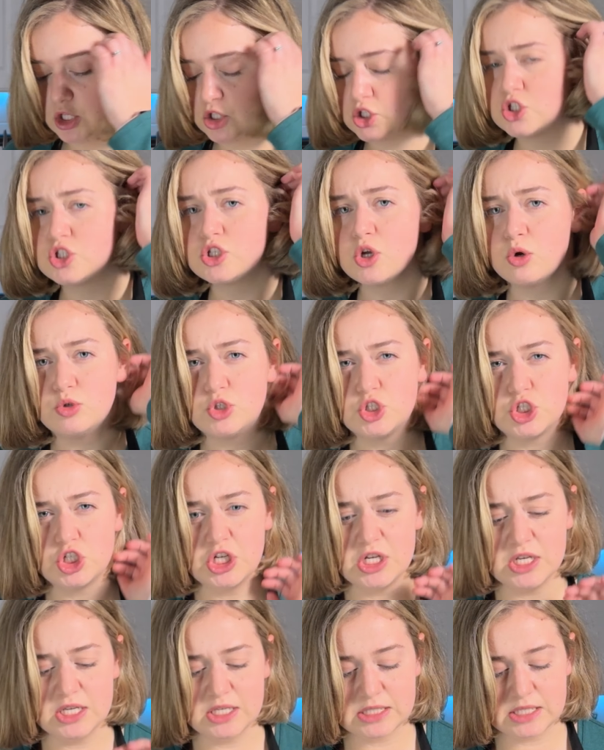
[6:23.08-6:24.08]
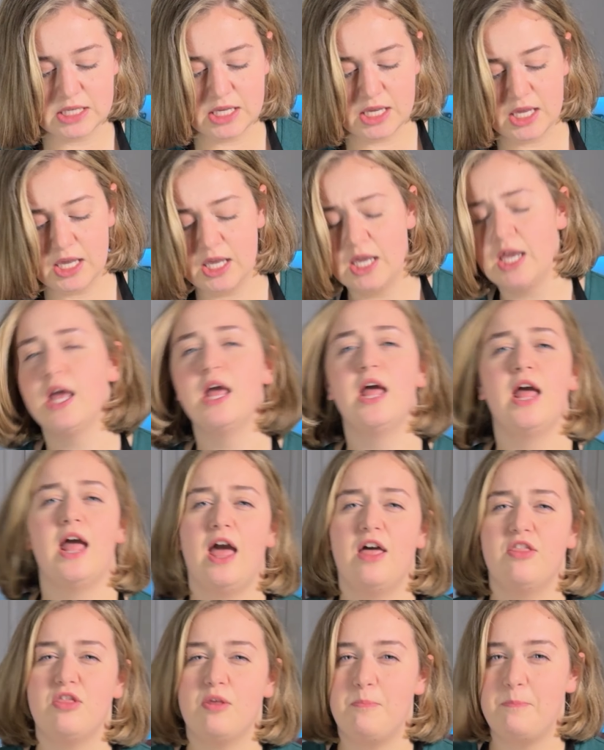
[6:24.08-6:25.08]
So cheesy,
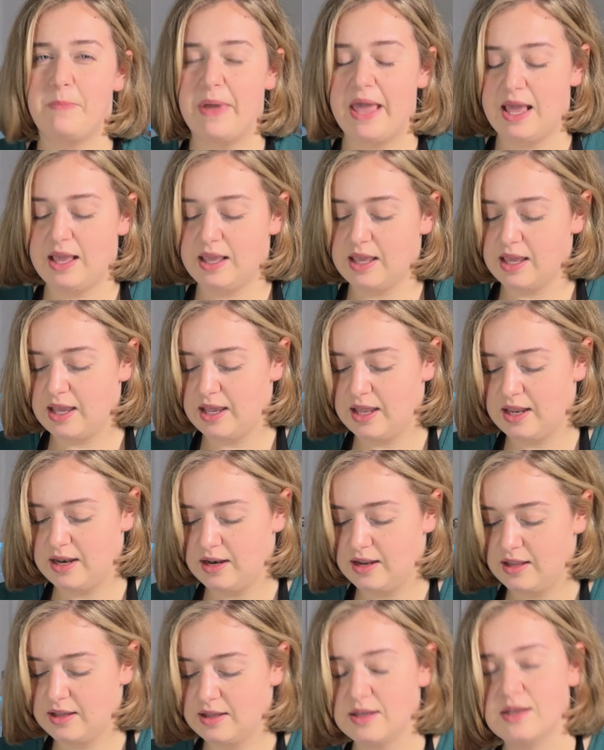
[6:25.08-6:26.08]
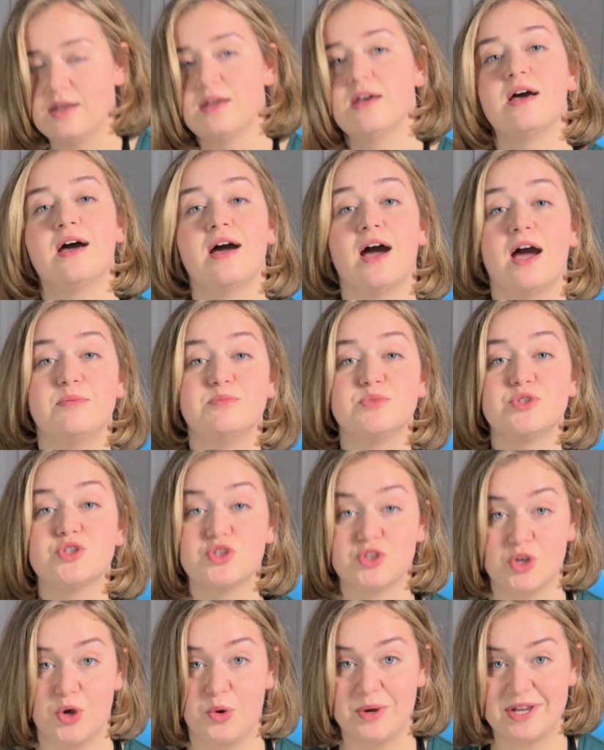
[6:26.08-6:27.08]
and the bacon. I'm
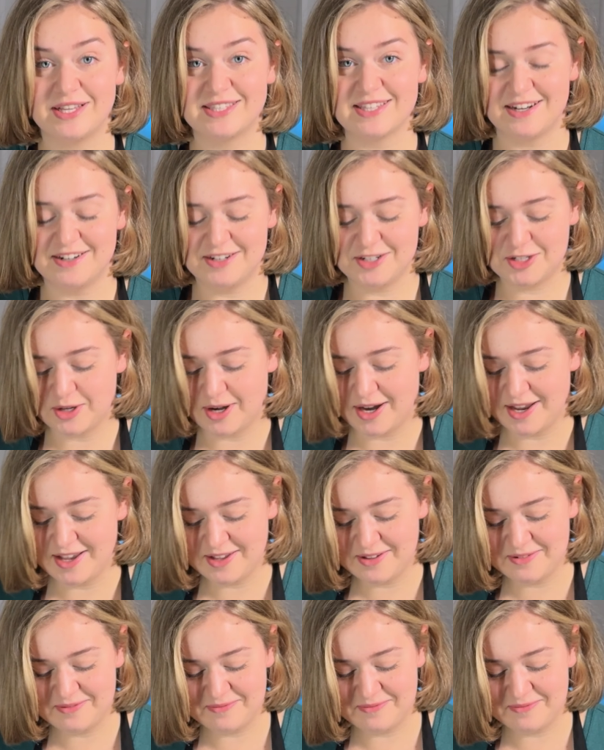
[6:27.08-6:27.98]
so excited to try it.